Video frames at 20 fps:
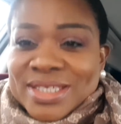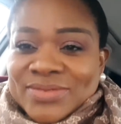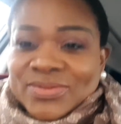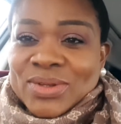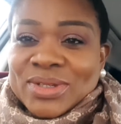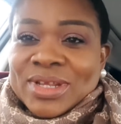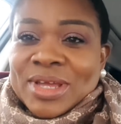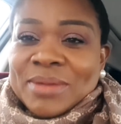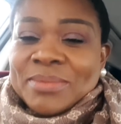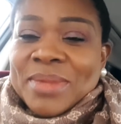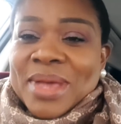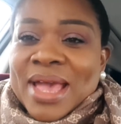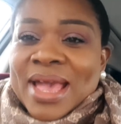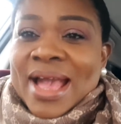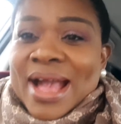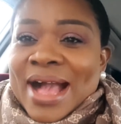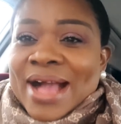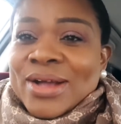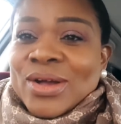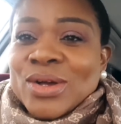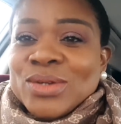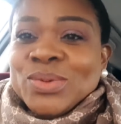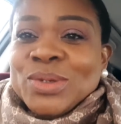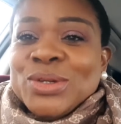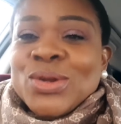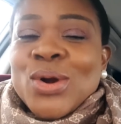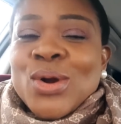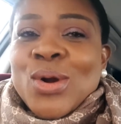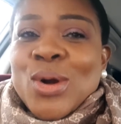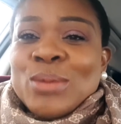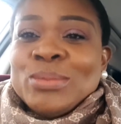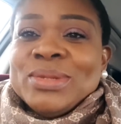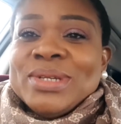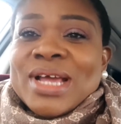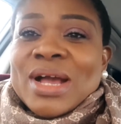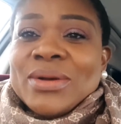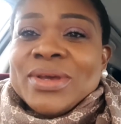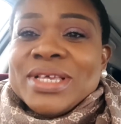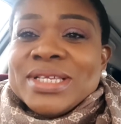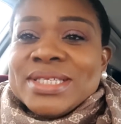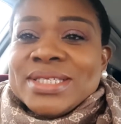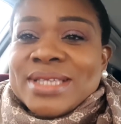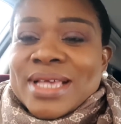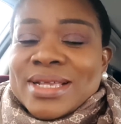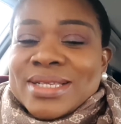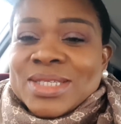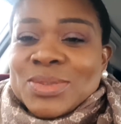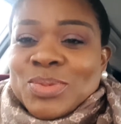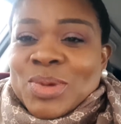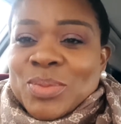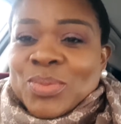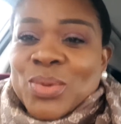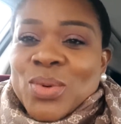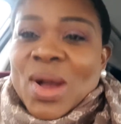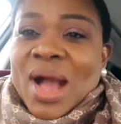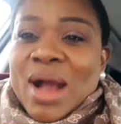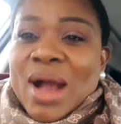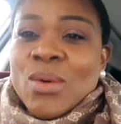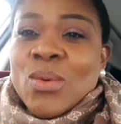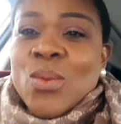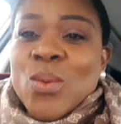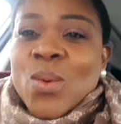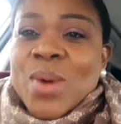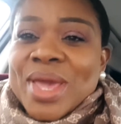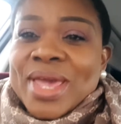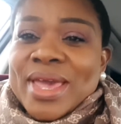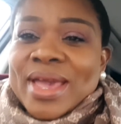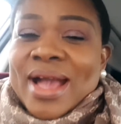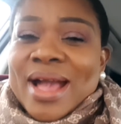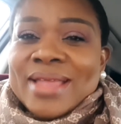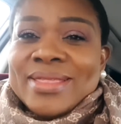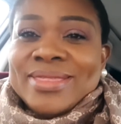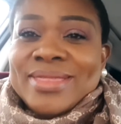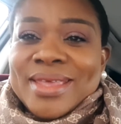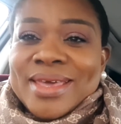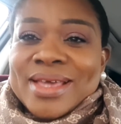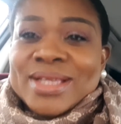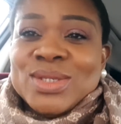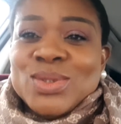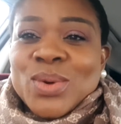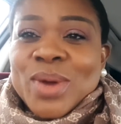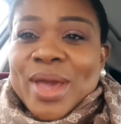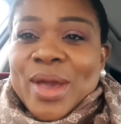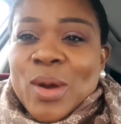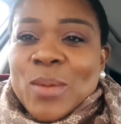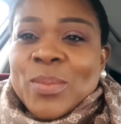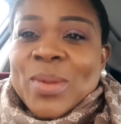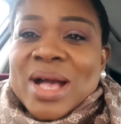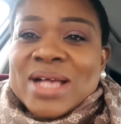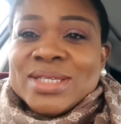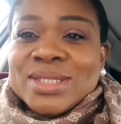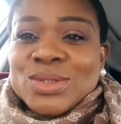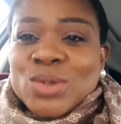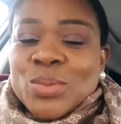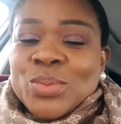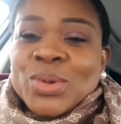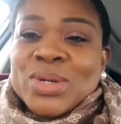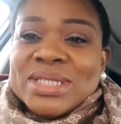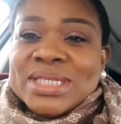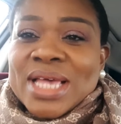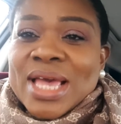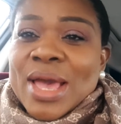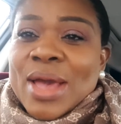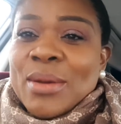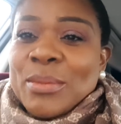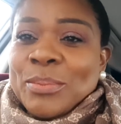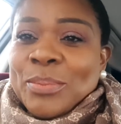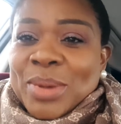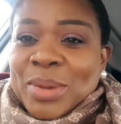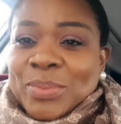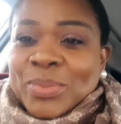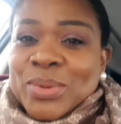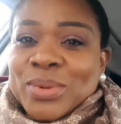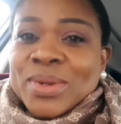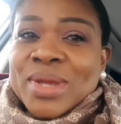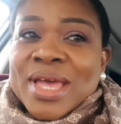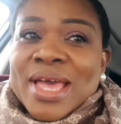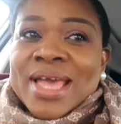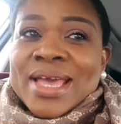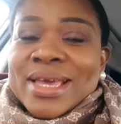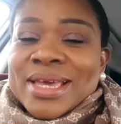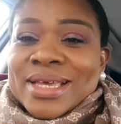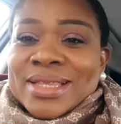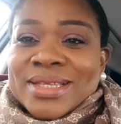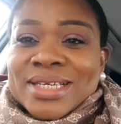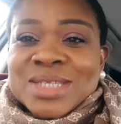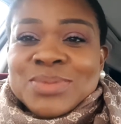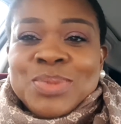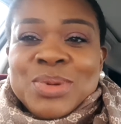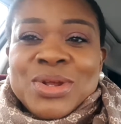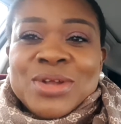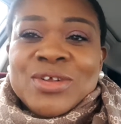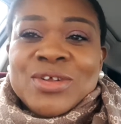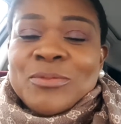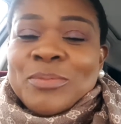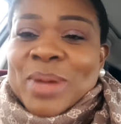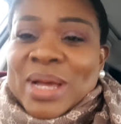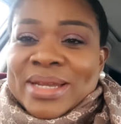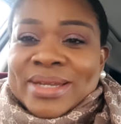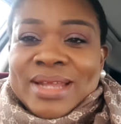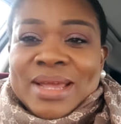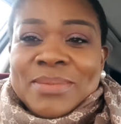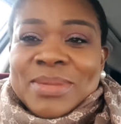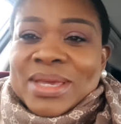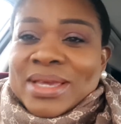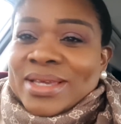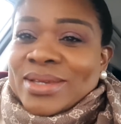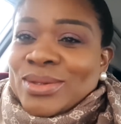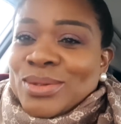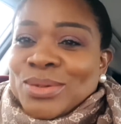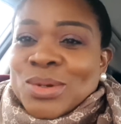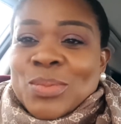And God will not come down. He sends people, and we are there to help and support people. In this period of pandemic, you know, people are there.